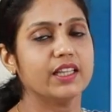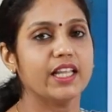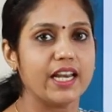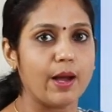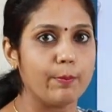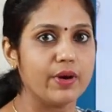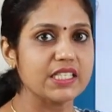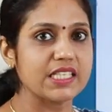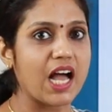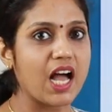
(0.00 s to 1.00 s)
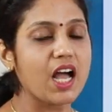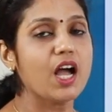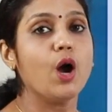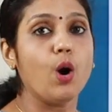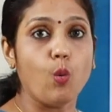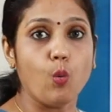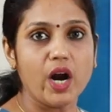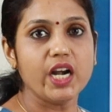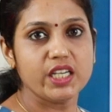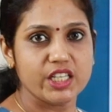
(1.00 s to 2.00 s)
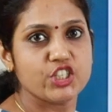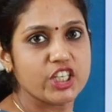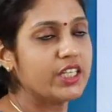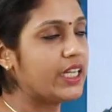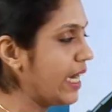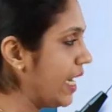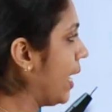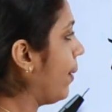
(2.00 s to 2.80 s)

The numbers are one digit